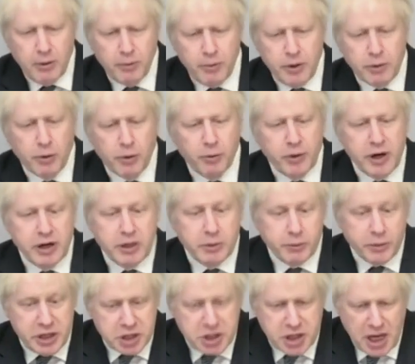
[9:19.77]
We will re
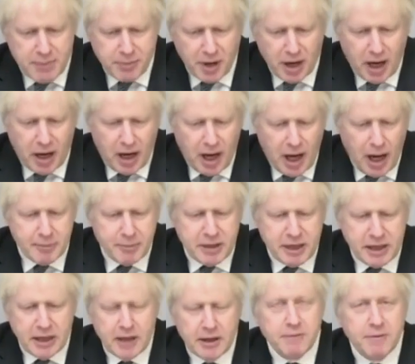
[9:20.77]
reshape our
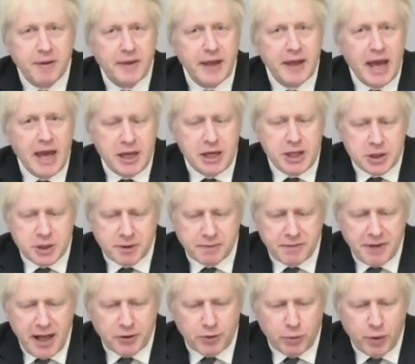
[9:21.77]
army for the age of
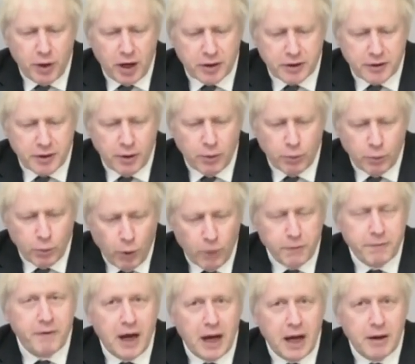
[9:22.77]
networked
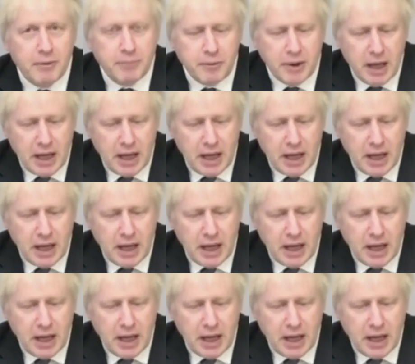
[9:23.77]
warfare,